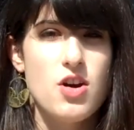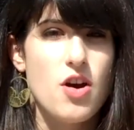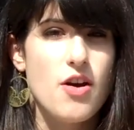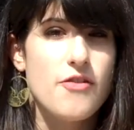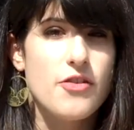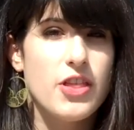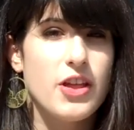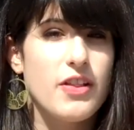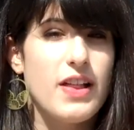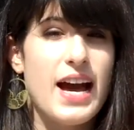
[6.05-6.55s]

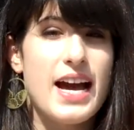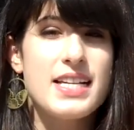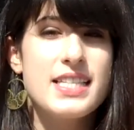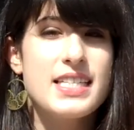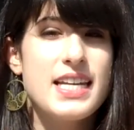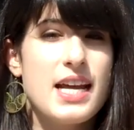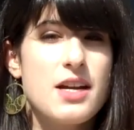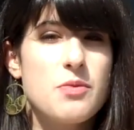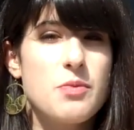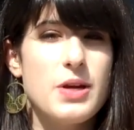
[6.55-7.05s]
Over the
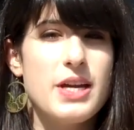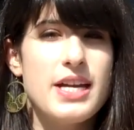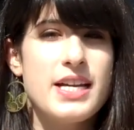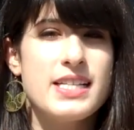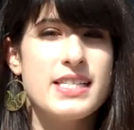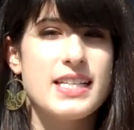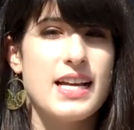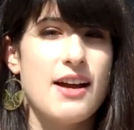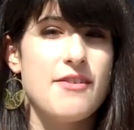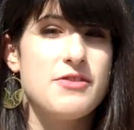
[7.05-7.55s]
last 10
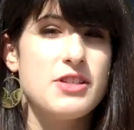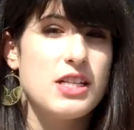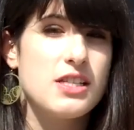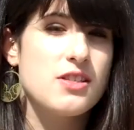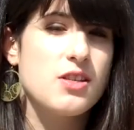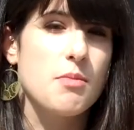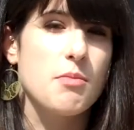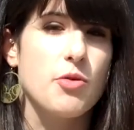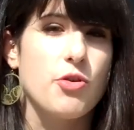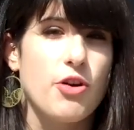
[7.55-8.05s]
weeks, I've done
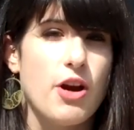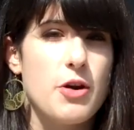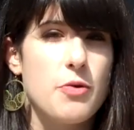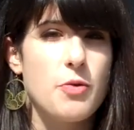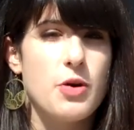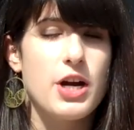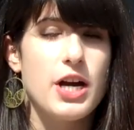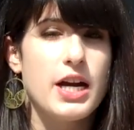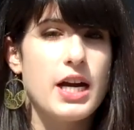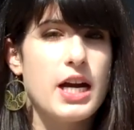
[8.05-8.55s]
some
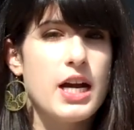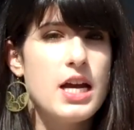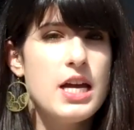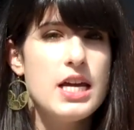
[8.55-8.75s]
grunt work,